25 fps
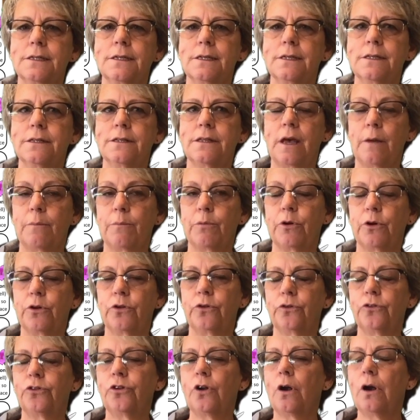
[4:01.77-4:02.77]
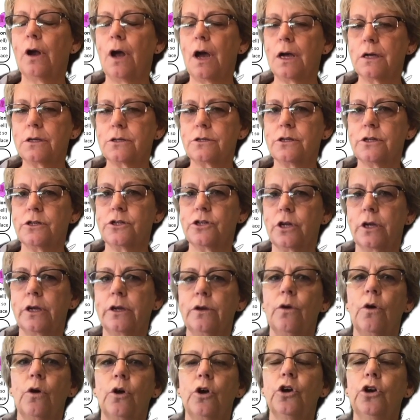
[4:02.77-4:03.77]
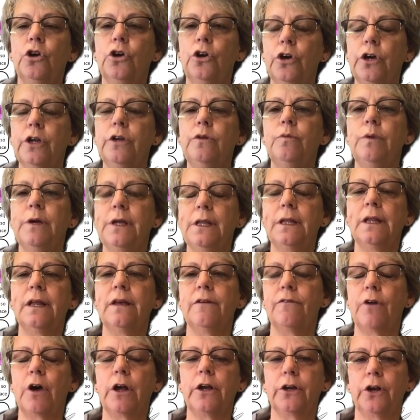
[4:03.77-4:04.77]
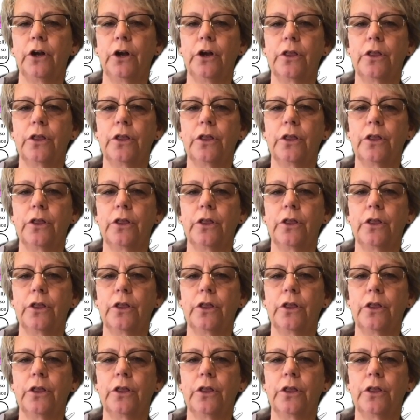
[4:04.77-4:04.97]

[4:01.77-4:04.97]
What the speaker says: that produce our oxygen, could we live on Earth?